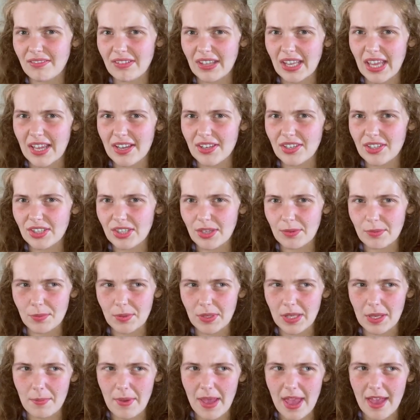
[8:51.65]
relationships
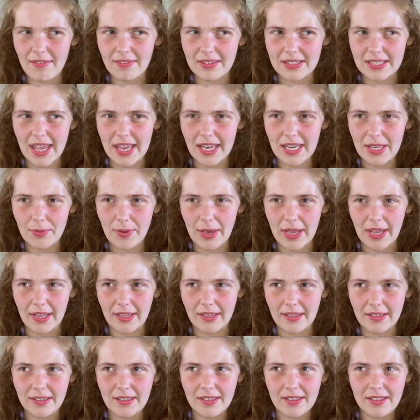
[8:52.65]
with your parents
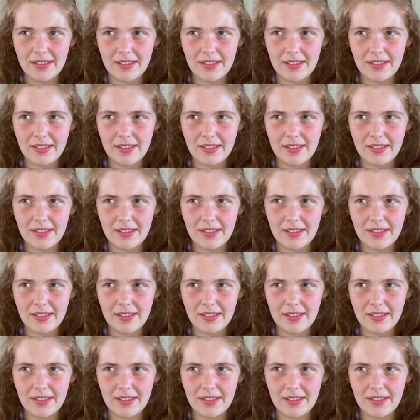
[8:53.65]
anyway,